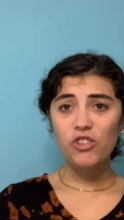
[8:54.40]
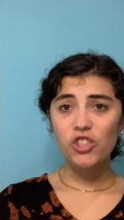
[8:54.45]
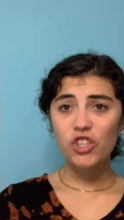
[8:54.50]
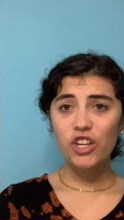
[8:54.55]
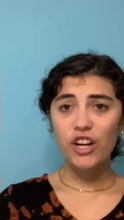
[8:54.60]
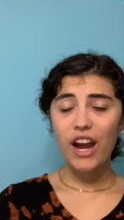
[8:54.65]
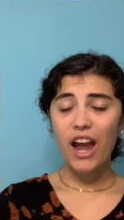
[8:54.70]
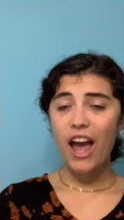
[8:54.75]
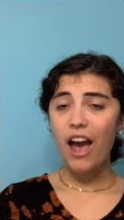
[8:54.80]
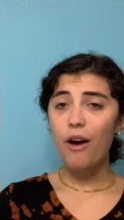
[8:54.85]

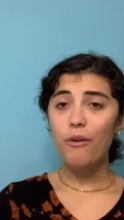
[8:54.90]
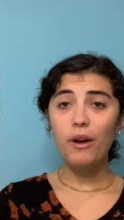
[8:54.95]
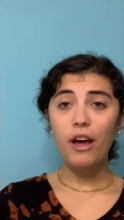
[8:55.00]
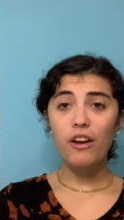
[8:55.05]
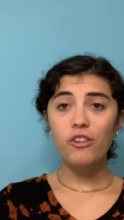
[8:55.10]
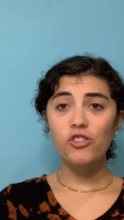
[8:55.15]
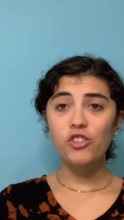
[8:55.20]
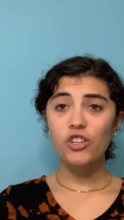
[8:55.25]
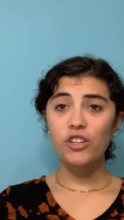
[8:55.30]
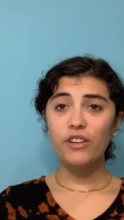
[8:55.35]
sure how,
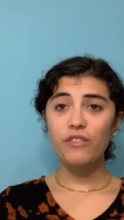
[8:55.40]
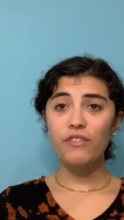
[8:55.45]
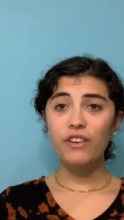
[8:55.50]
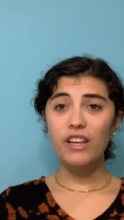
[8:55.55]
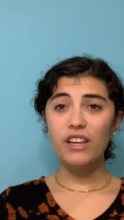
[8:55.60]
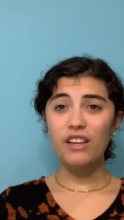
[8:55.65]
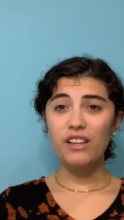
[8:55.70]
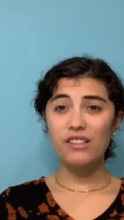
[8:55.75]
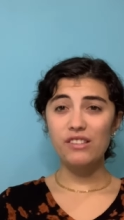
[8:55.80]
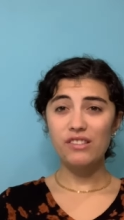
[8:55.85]
not sure if
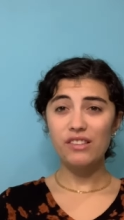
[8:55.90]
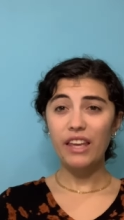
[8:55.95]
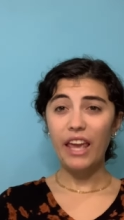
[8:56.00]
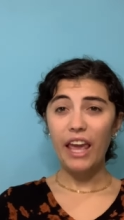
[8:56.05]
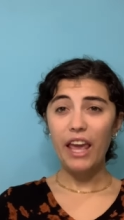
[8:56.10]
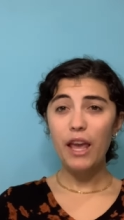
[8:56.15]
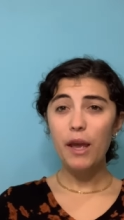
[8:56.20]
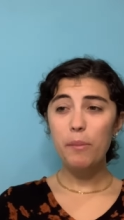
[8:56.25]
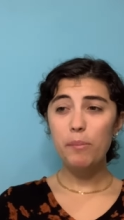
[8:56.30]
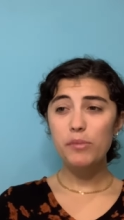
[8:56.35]
he
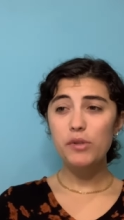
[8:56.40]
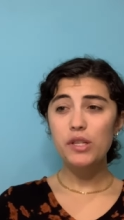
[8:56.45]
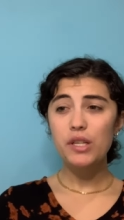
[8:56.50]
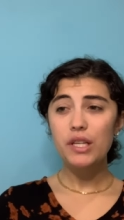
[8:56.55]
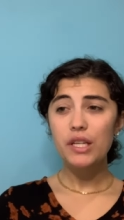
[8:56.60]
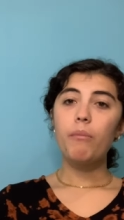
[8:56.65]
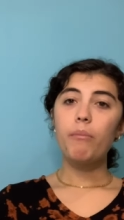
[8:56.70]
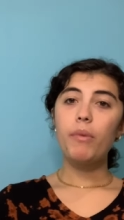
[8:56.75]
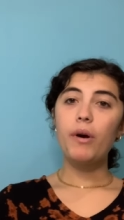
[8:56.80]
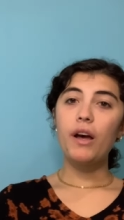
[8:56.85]
escaped
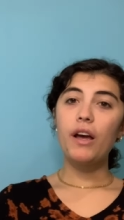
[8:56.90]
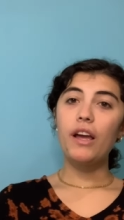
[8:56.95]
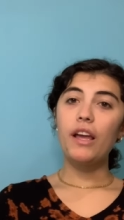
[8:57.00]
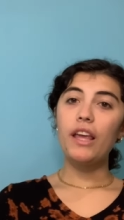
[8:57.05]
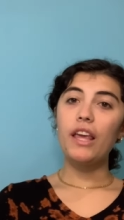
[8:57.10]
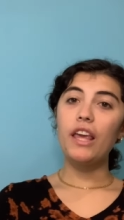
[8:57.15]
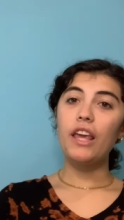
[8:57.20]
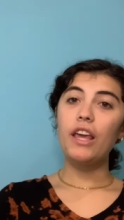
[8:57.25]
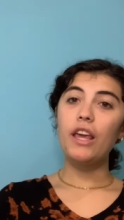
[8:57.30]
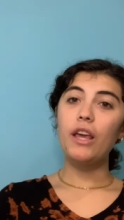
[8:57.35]
but
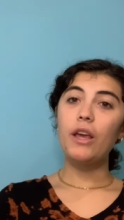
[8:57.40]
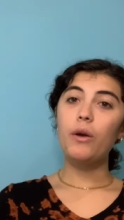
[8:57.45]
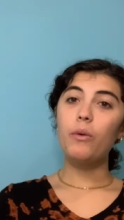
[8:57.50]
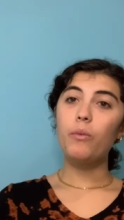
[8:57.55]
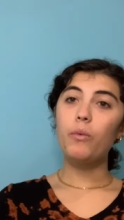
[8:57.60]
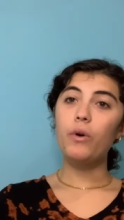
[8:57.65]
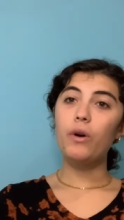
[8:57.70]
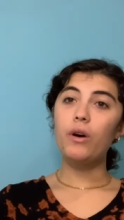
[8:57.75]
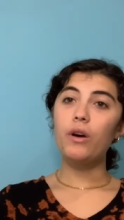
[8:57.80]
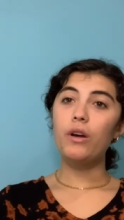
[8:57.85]
he
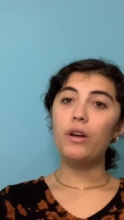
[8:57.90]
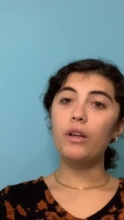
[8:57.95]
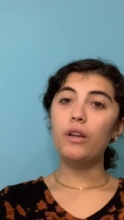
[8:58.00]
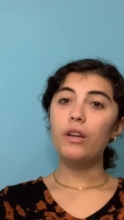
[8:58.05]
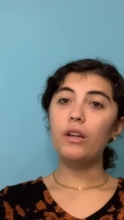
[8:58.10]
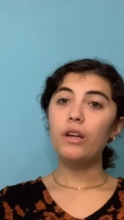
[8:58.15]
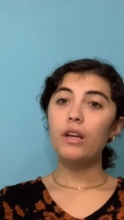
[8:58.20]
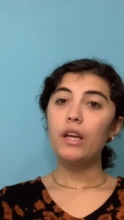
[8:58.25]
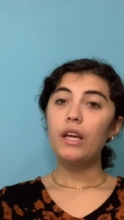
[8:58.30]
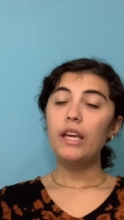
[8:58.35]

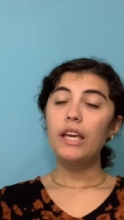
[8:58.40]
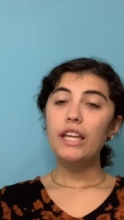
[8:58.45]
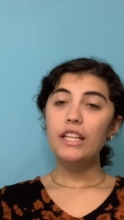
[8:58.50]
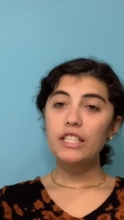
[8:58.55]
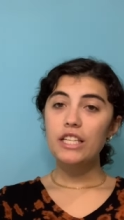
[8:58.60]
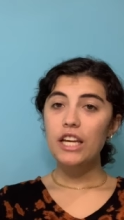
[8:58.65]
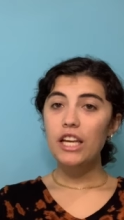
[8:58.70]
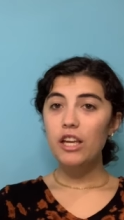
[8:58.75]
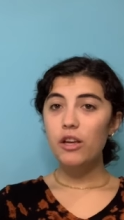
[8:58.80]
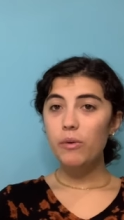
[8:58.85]
would
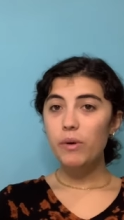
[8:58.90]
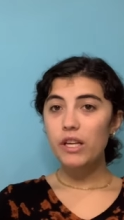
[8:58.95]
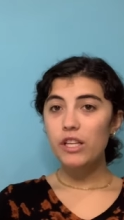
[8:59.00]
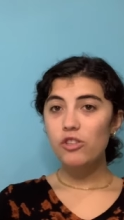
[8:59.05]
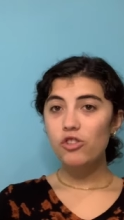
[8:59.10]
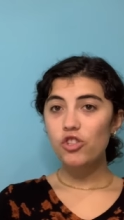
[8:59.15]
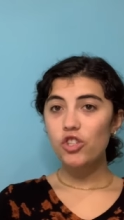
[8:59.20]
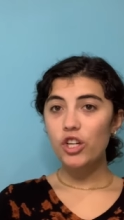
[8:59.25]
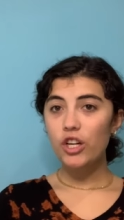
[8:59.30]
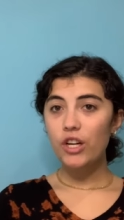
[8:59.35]
continue his
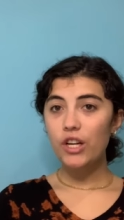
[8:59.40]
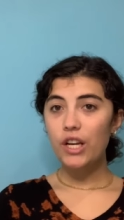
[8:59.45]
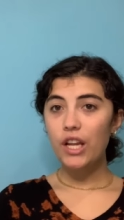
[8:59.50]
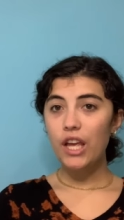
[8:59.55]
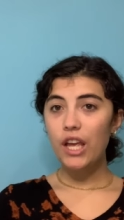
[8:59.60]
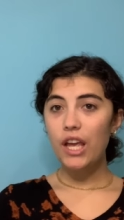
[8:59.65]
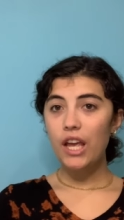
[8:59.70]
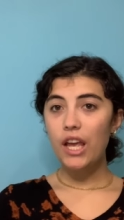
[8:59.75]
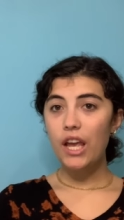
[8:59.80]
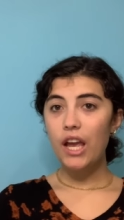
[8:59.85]

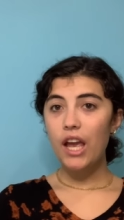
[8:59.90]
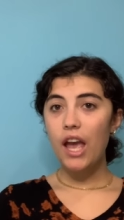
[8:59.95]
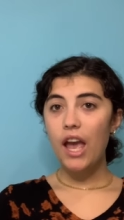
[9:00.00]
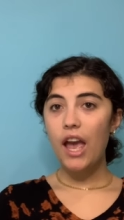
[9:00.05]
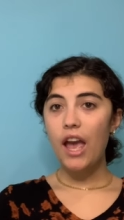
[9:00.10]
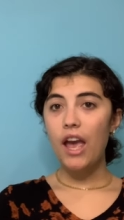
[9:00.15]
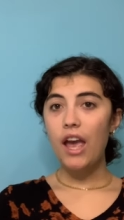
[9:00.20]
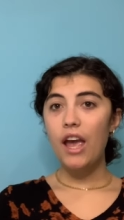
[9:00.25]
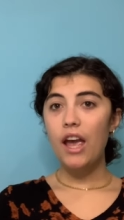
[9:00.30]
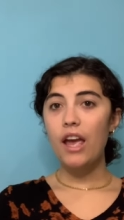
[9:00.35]
journey
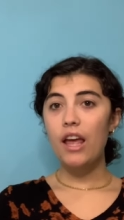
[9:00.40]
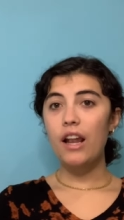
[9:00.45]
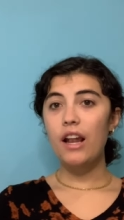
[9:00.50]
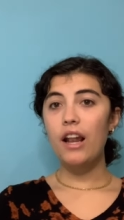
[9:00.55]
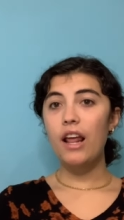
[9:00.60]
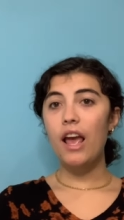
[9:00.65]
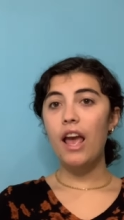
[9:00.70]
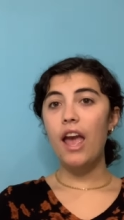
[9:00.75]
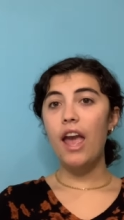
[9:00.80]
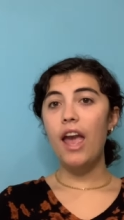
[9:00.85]

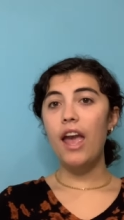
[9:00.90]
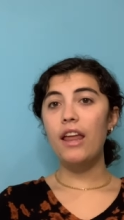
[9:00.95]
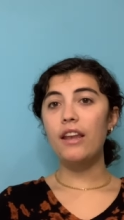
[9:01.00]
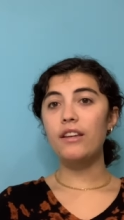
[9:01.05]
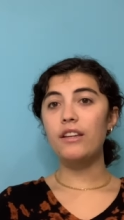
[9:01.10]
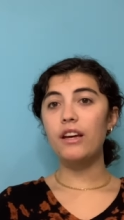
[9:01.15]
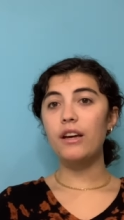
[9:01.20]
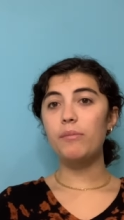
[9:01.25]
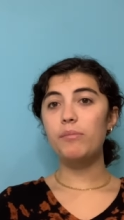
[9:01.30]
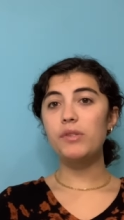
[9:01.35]
and end
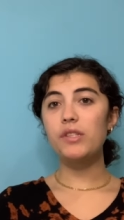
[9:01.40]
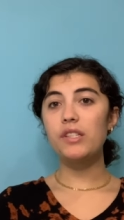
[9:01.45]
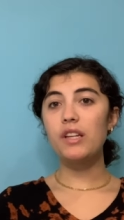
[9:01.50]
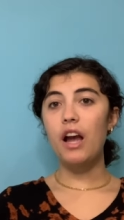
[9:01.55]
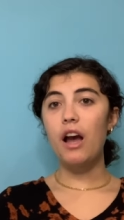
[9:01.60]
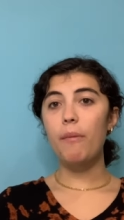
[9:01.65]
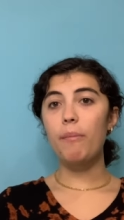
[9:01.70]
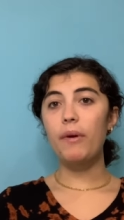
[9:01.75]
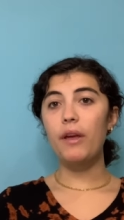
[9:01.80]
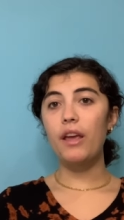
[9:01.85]
up
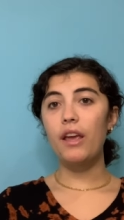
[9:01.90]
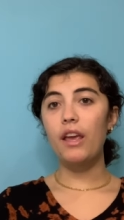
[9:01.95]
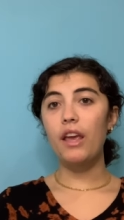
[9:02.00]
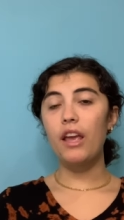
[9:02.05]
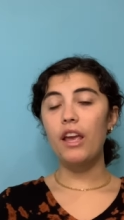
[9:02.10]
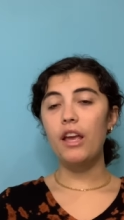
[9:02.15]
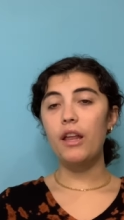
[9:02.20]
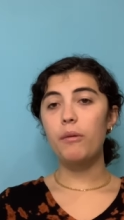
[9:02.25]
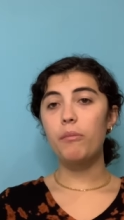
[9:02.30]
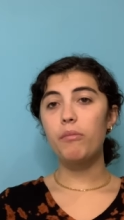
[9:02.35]
stopping
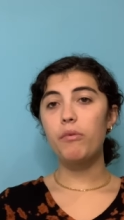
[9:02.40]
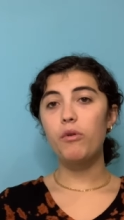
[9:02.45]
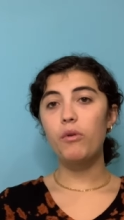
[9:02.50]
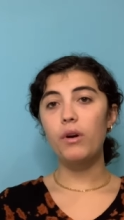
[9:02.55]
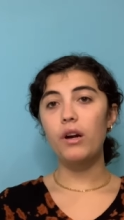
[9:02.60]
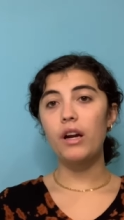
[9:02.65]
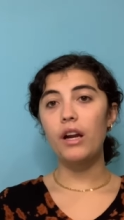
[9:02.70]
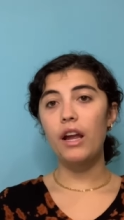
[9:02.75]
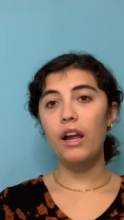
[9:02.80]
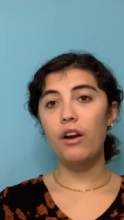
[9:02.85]
in
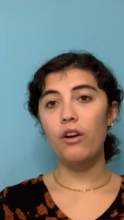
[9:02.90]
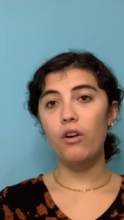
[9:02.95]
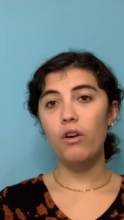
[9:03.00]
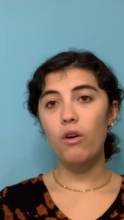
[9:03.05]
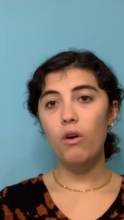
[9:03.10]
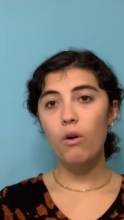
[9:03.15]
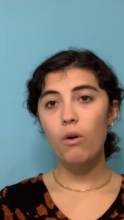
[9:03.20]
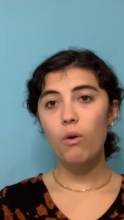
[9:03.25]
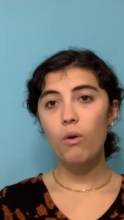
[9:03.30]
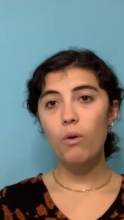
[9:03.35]
Port
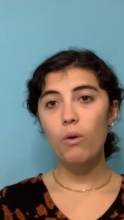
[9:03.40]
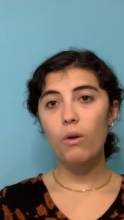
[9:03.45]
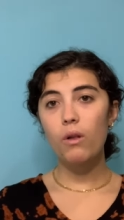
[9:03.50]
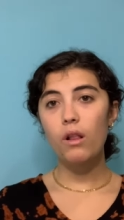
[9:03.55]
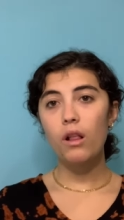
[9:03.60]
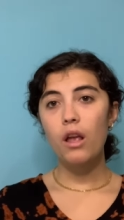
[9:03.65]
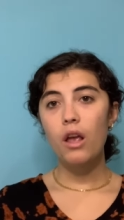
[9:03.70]
Ercole,